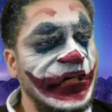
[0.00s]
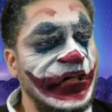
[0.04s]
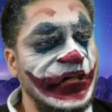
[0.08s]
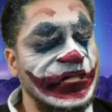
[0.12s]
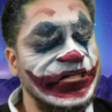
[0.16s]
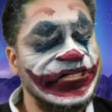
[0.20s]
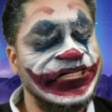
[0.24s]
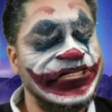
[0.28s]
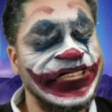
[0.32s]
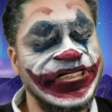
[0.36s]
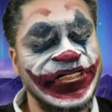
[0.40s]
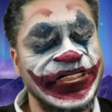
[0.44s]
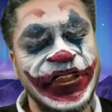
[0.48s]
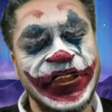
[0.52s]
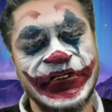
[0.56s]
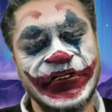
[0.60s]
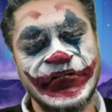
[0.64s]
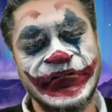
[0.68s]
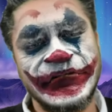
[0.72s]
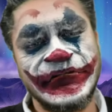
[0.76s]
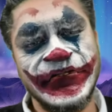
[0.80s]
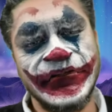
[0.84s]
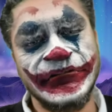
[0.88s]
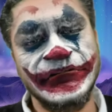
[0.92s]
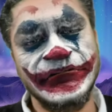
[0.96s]
They are
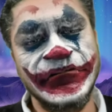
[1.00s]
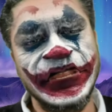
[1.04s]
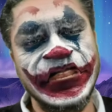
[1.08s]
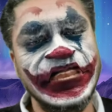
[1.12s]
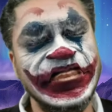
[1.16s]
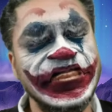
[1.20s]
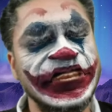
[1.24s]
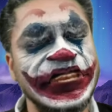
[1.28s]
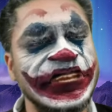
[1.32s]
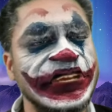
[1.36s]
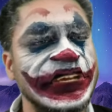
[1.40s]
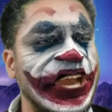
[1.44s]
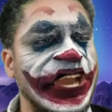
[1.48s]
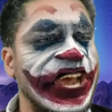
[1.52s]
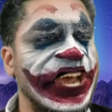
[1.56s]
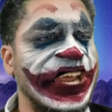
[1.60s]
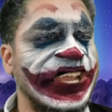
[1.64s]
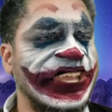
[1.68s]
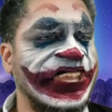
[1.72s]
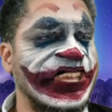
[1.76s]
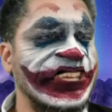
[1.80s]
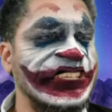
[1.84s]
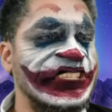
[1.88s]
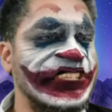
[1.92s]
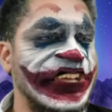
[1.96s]
familiar
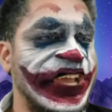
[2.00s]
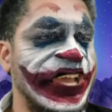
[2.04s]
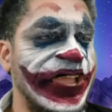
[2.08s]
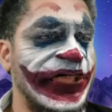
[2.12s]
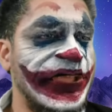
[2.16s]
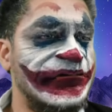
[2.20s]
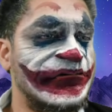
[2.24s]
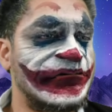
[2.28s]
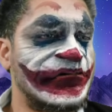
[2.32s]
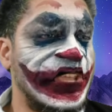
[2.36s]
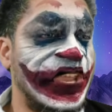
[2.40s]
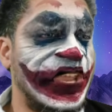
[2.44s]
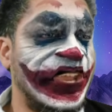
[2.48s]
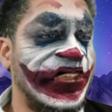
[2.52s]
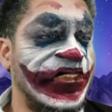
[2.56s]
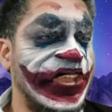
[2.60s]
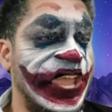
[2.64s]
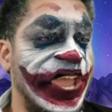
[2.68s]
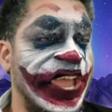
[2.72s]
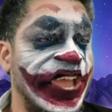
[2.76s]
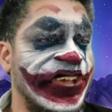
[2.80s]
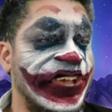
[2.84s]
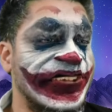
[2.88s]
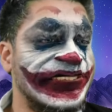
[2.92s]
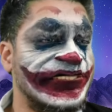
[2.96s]
archetypes, and
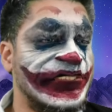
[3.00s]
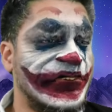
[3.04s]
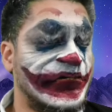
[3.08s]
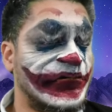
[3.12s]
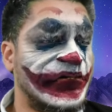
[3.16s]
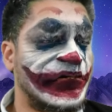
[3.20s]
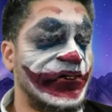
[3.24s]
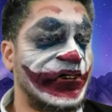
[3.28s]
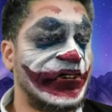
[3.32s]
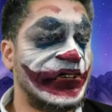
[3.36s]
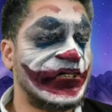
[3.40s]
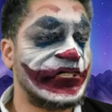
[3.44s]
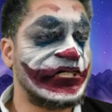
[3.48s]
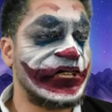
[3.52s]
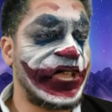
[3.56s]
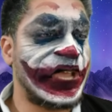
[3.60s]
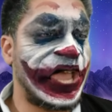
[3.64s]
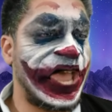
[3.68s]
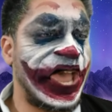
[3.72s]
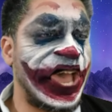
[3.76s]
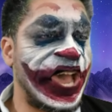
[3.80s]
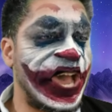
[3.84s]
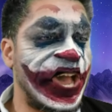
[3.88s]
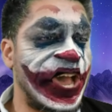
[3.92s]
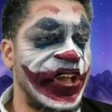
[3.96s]
as the first
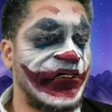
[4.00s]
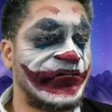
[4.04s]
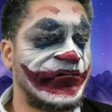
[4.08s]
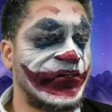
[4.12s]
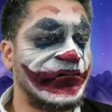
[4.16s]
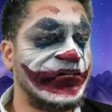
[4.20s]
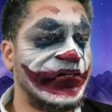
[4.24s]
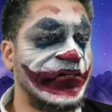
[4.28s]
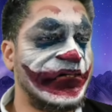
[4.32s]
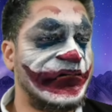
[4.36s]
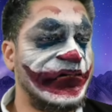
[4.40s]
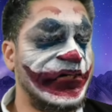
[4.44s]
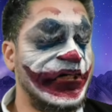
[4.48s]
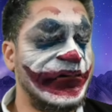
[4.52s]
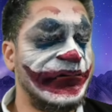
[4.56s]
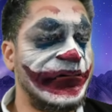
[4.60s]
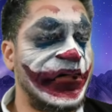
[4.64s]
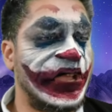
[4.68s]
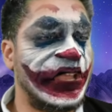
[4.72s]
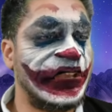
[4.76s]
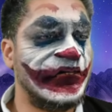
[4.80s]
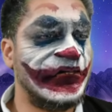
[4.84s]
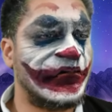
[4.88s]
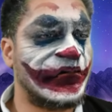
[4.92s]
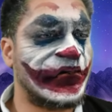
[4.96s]
half of the film
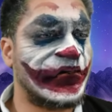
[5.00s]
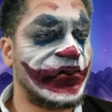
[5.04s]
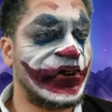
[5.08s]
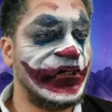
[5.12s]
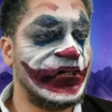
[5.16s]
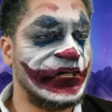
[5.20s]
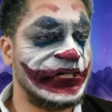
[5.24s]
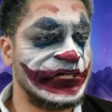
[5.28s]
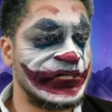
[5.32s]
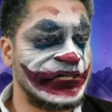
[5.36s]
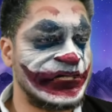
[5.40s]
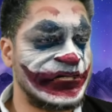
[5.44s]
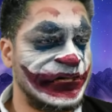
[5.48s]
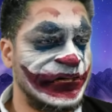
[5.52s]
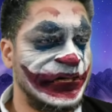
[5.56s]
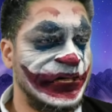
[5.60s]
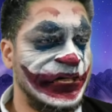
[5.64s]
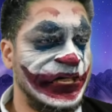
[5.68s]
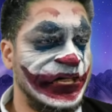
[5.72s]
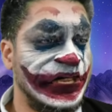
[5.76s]
unfurls,